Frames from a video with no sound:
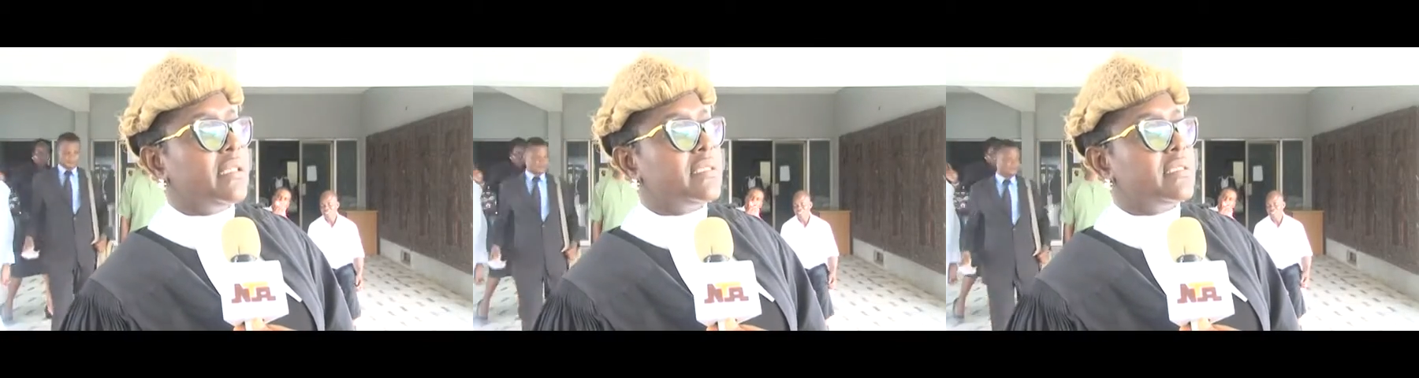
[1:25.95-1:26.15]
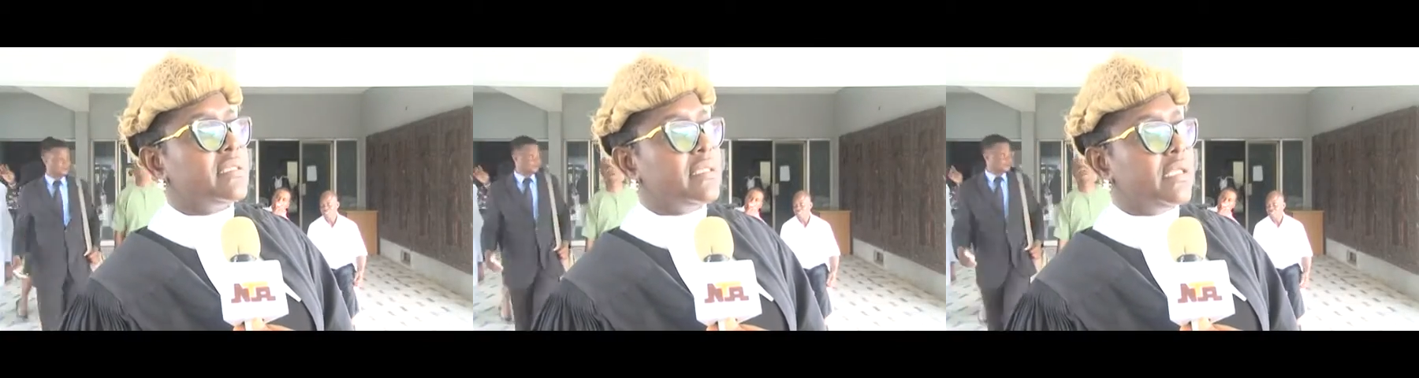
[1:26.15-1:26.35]
the
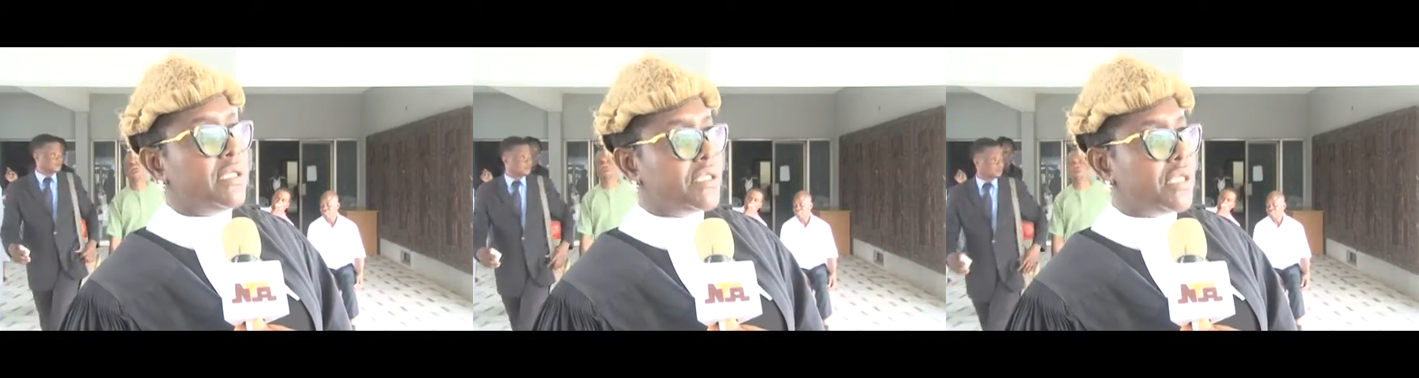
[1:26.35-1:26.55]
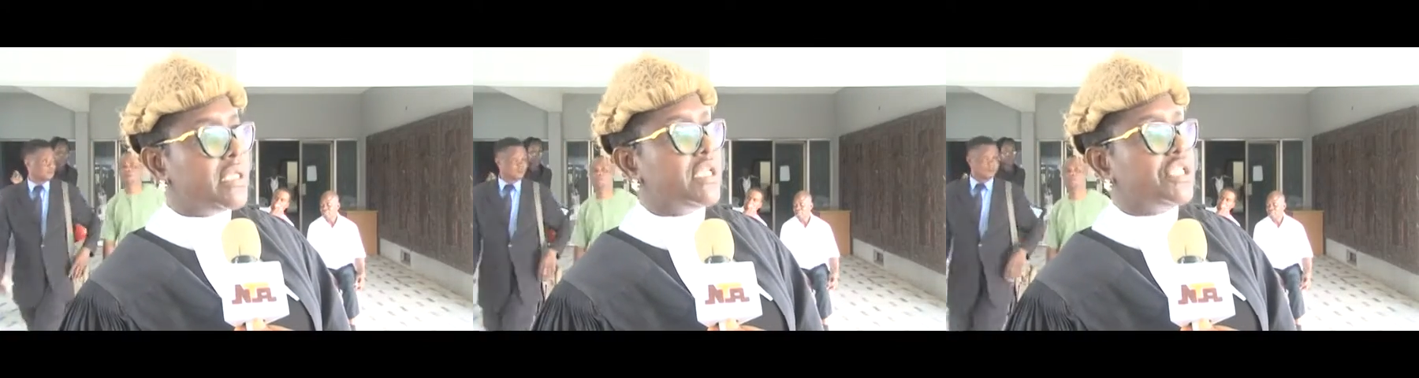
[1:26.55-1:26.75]

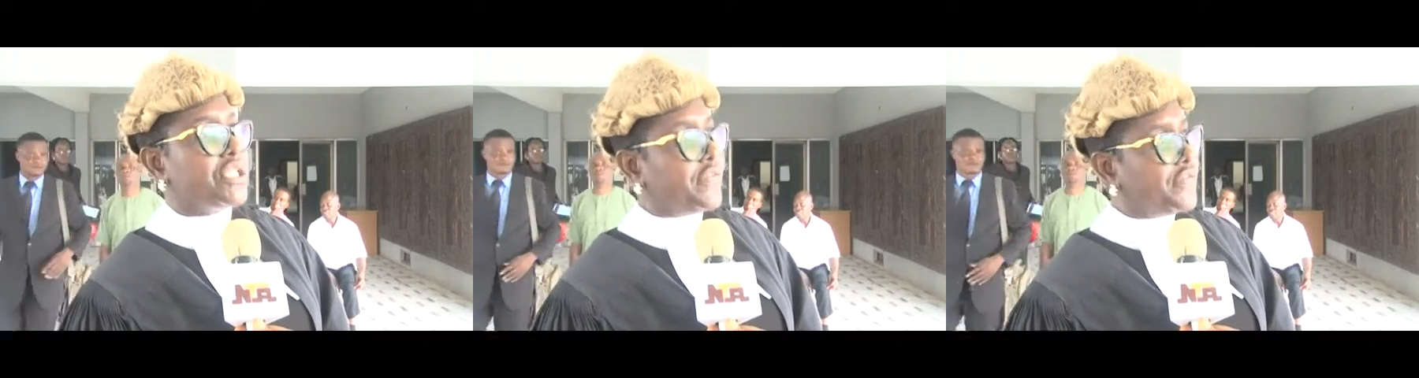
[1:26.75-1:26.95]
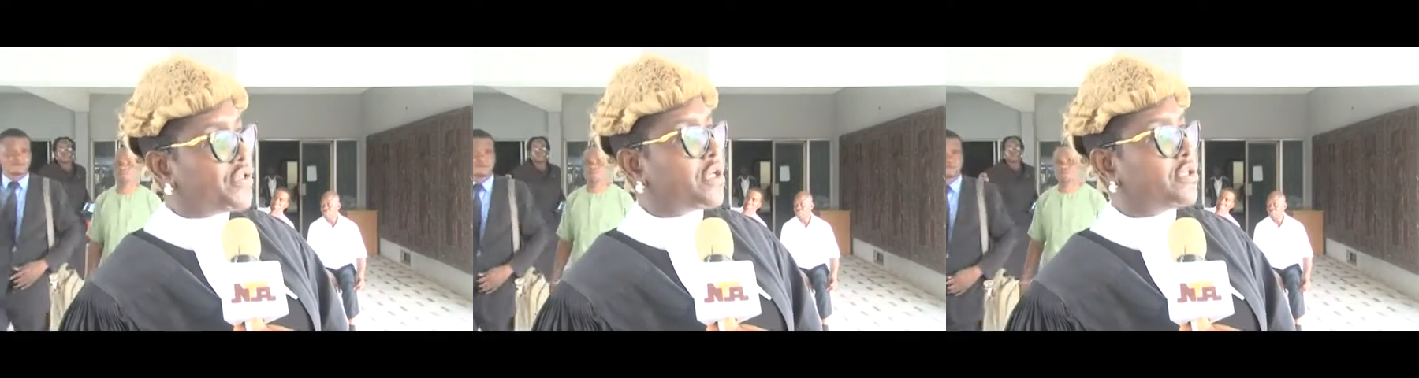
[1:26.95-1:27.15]
CJ, the
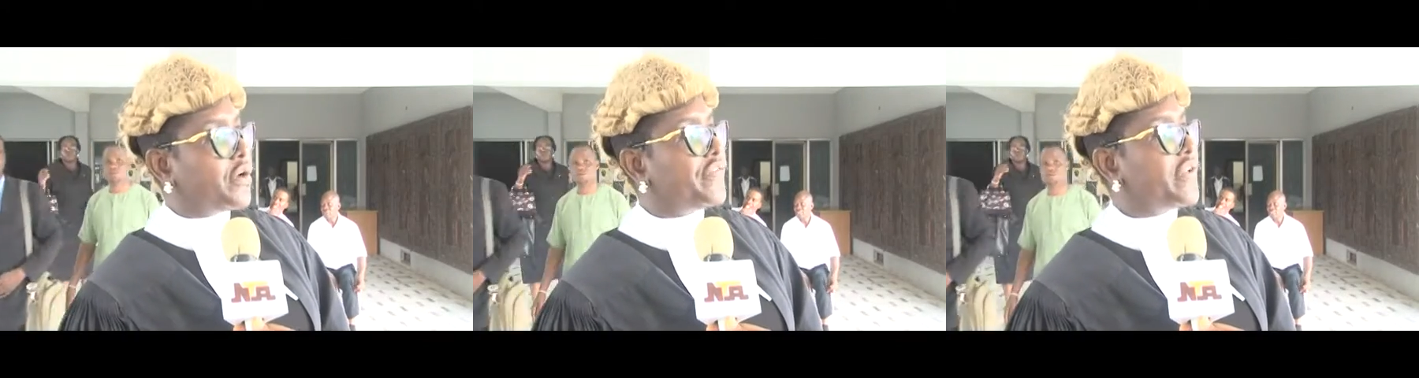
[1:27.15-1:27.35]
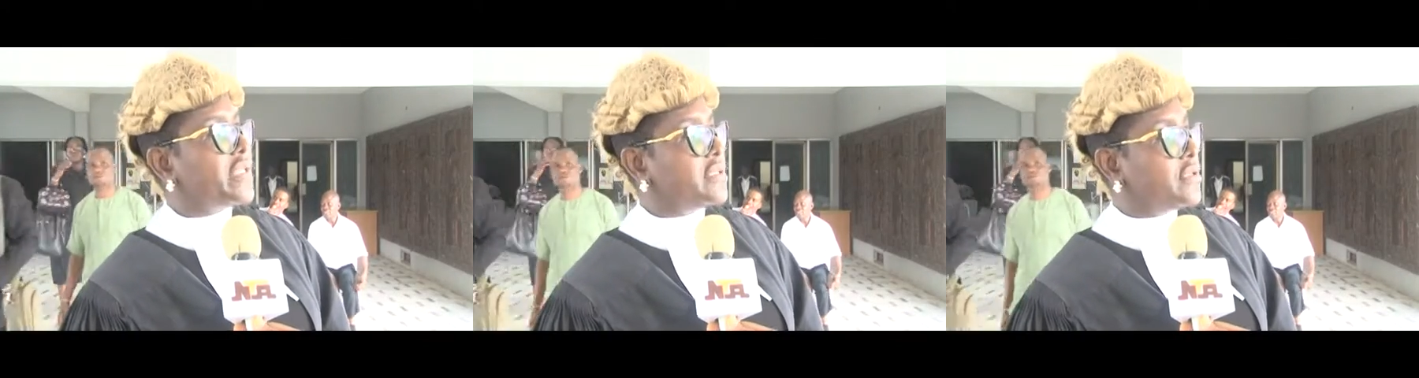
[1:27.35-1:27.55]
Chief Judge
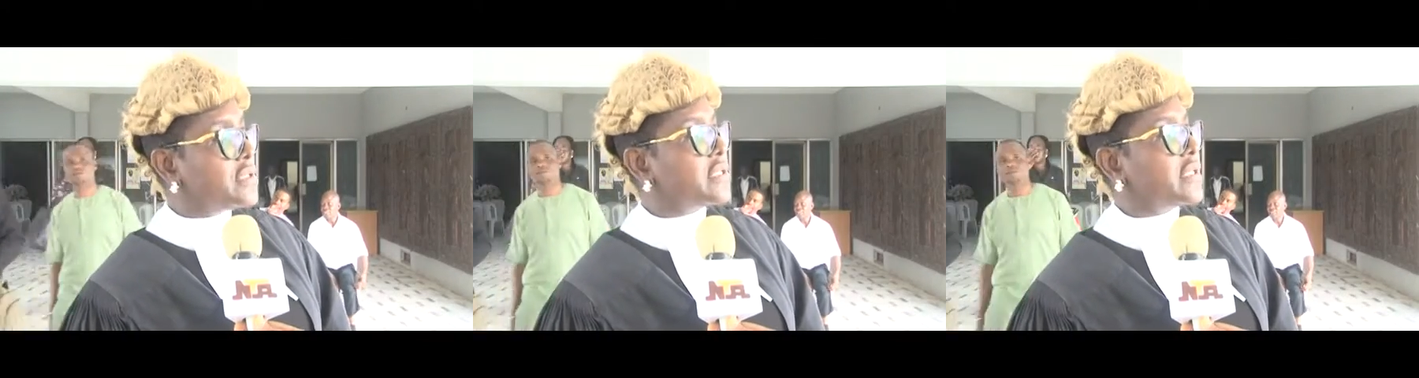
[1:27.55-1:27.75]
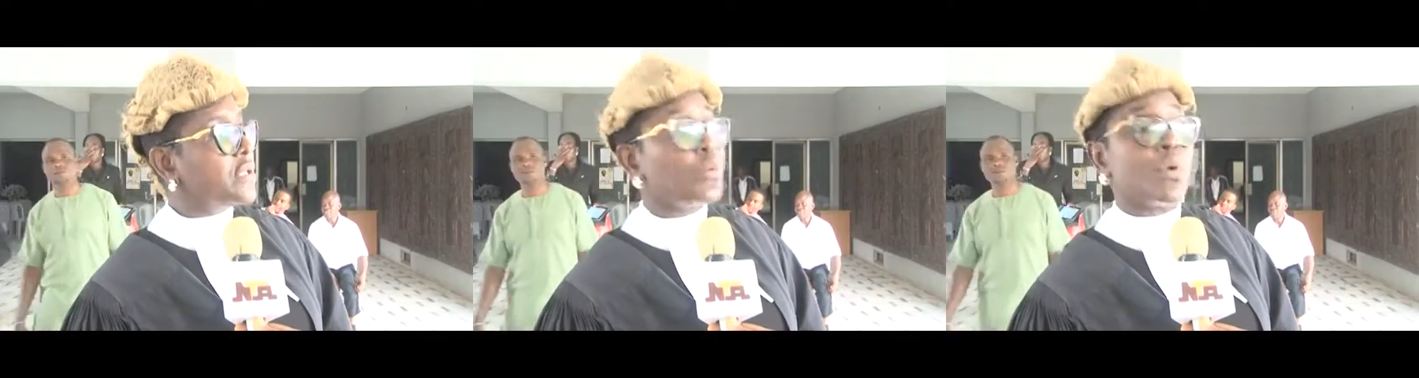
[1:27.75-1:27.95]
of Edo
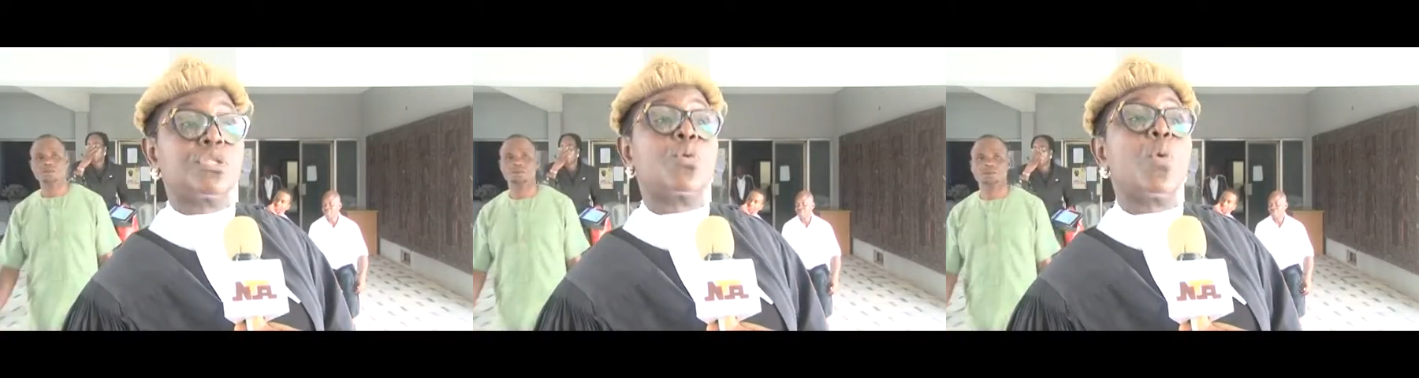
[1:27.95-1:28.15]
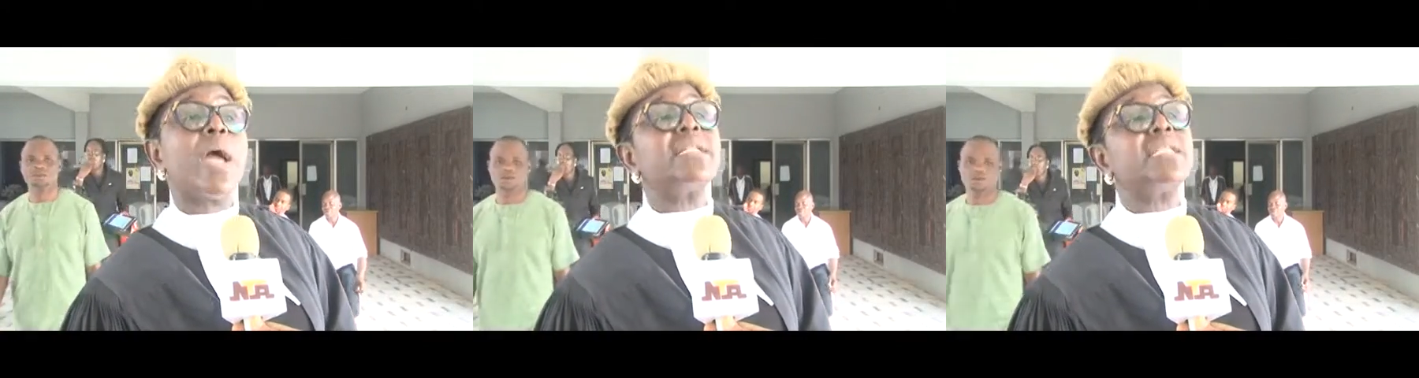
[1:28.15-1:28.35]
State, was
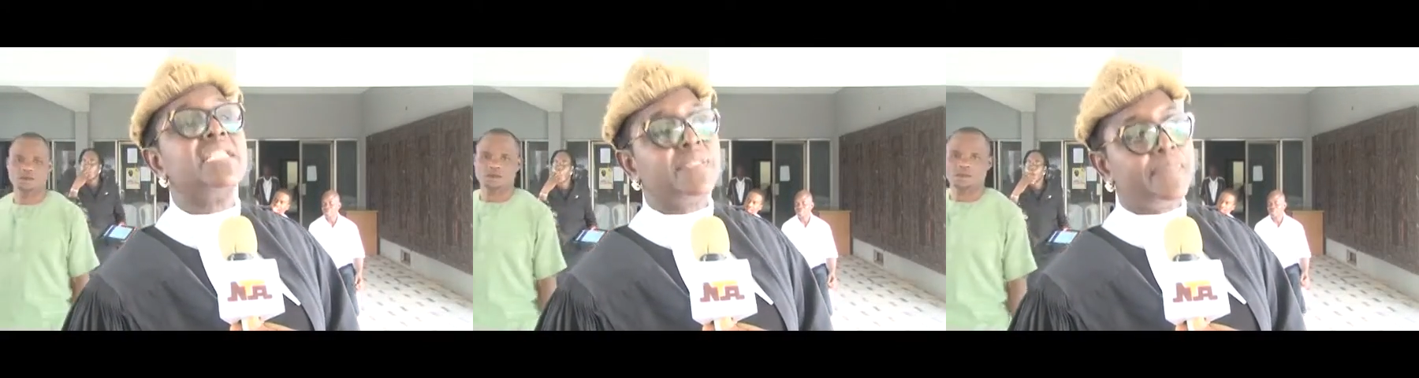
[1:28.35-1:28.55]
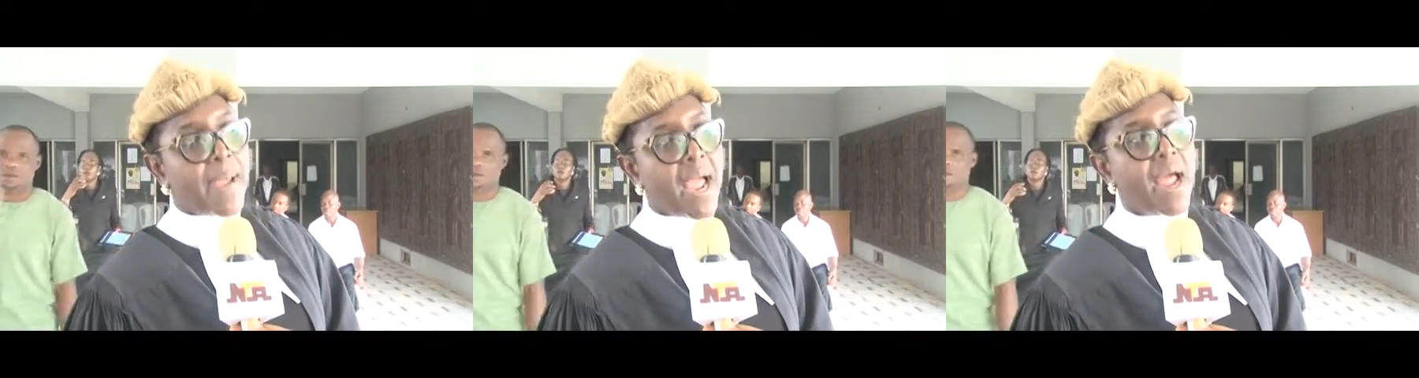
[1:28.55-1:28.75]
quite
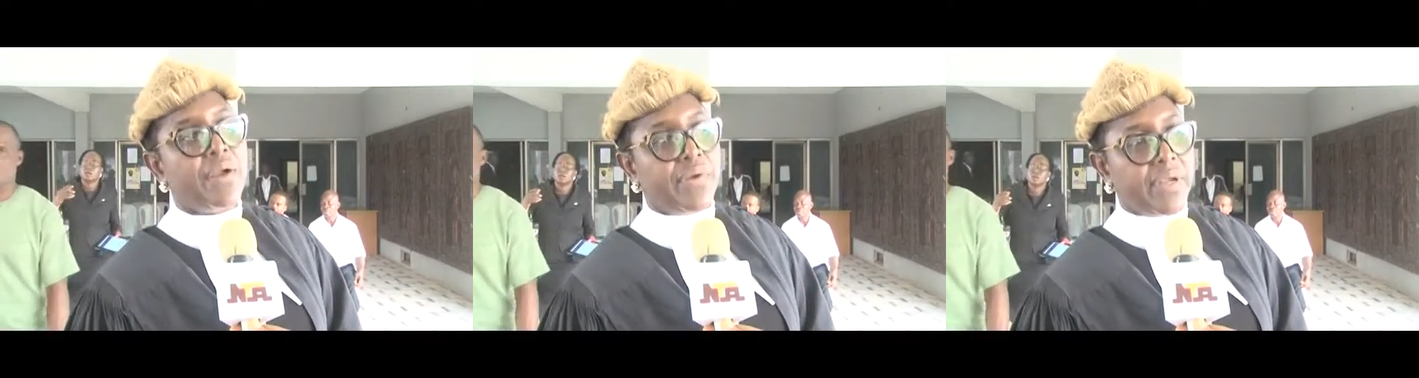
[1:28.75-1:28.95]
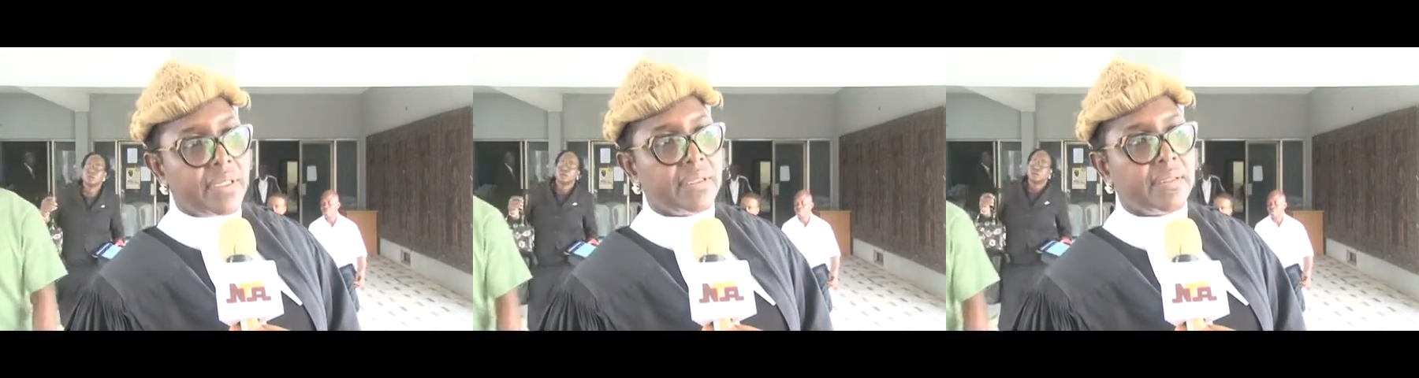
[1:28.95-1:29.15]

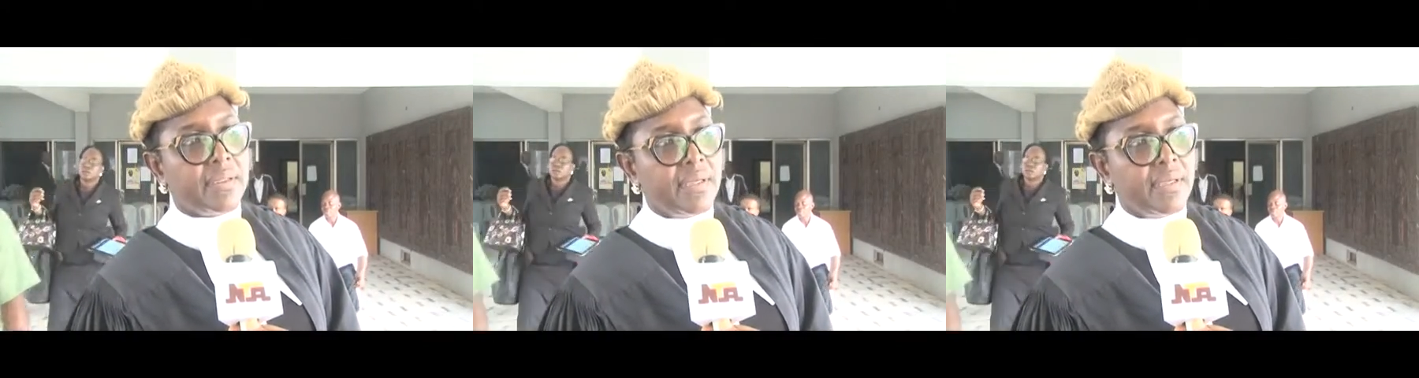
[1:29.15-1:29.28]
inspiring.